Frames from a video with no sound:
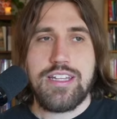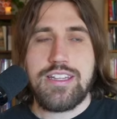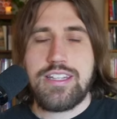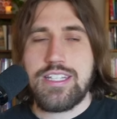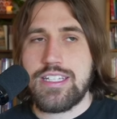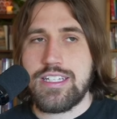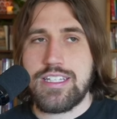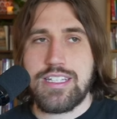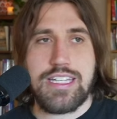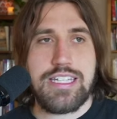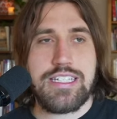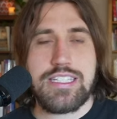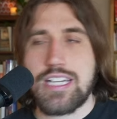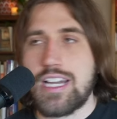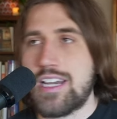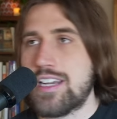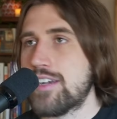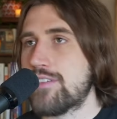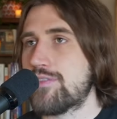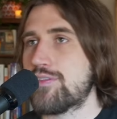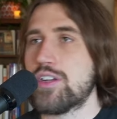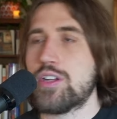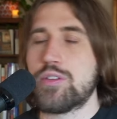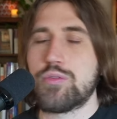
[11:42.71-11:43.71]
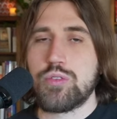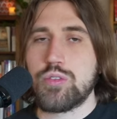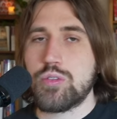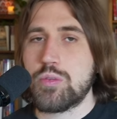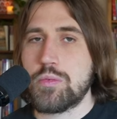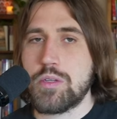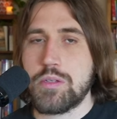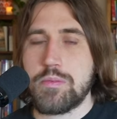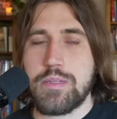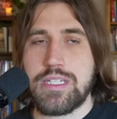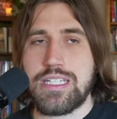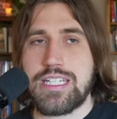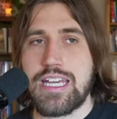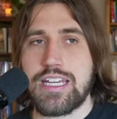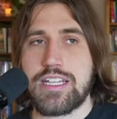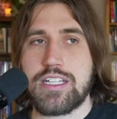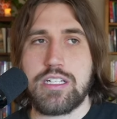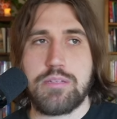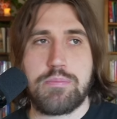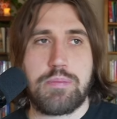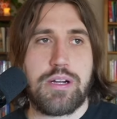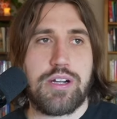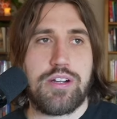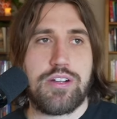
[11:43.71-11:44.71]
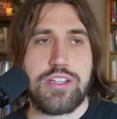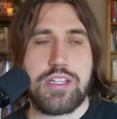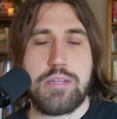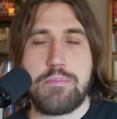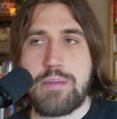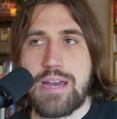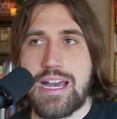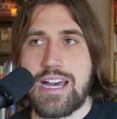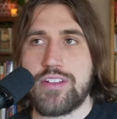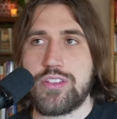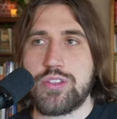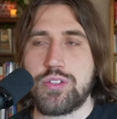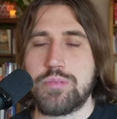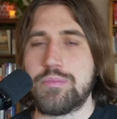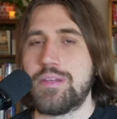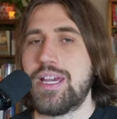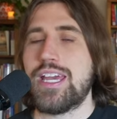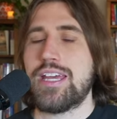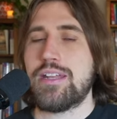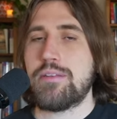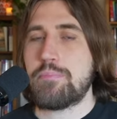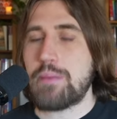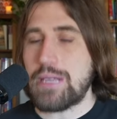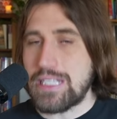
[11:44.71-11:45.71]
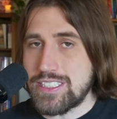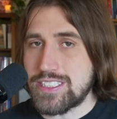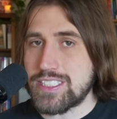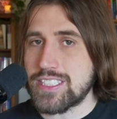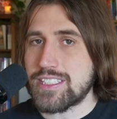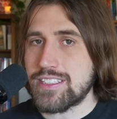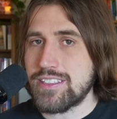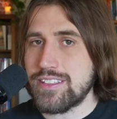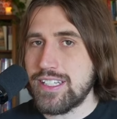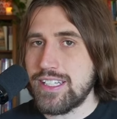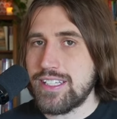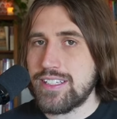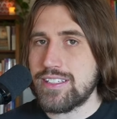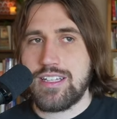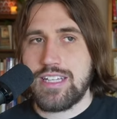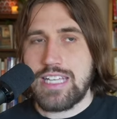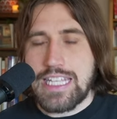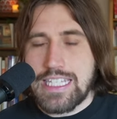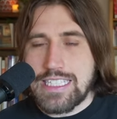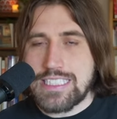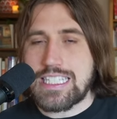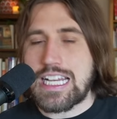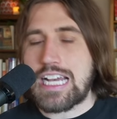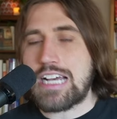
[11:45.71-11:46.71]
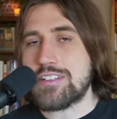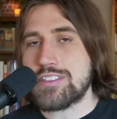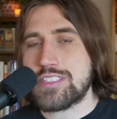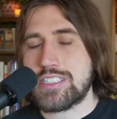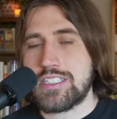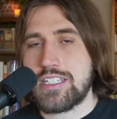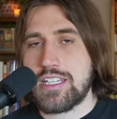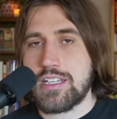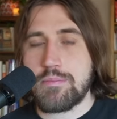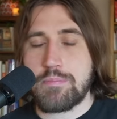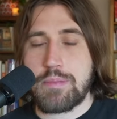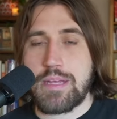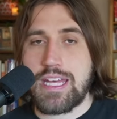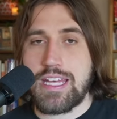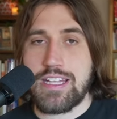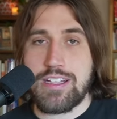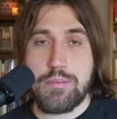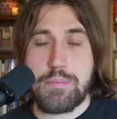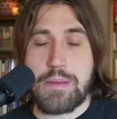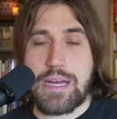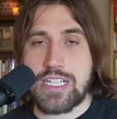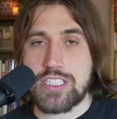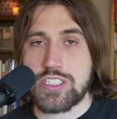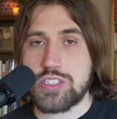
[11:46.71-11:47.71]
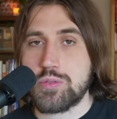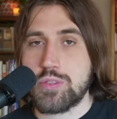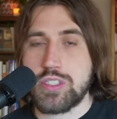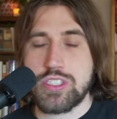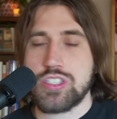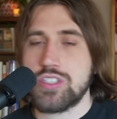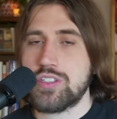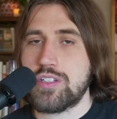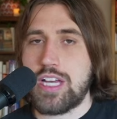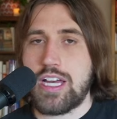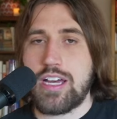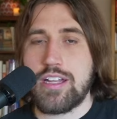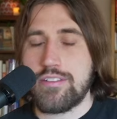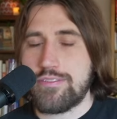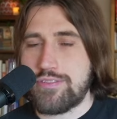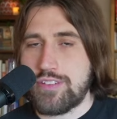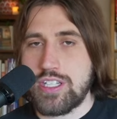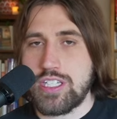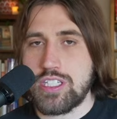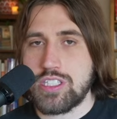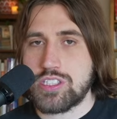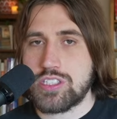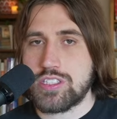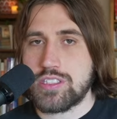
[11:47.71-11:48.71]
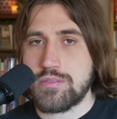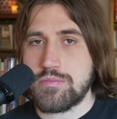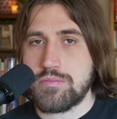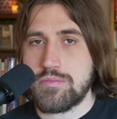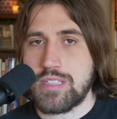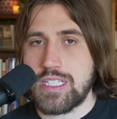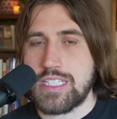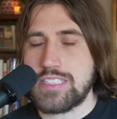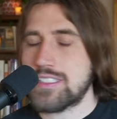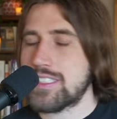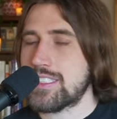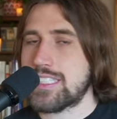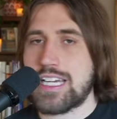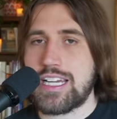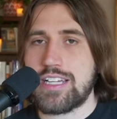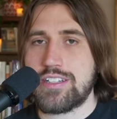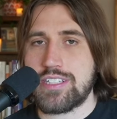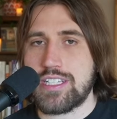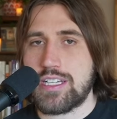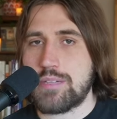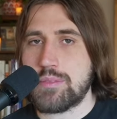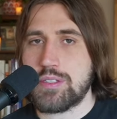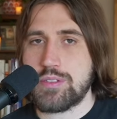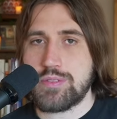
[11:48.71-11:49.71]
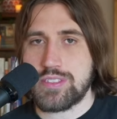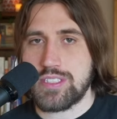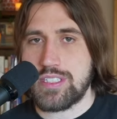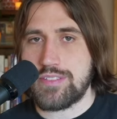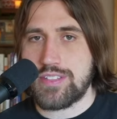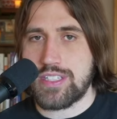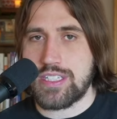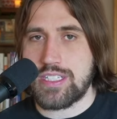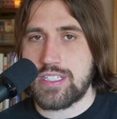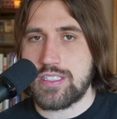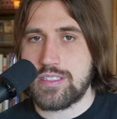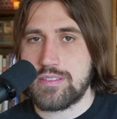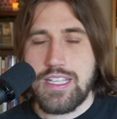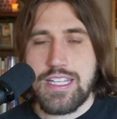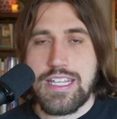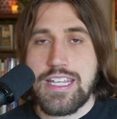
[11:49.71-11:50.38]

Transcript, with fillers: The entire front room would be taken apart, the bathroom. And basically, his house in El Paso was unfinished his entire time he was living there.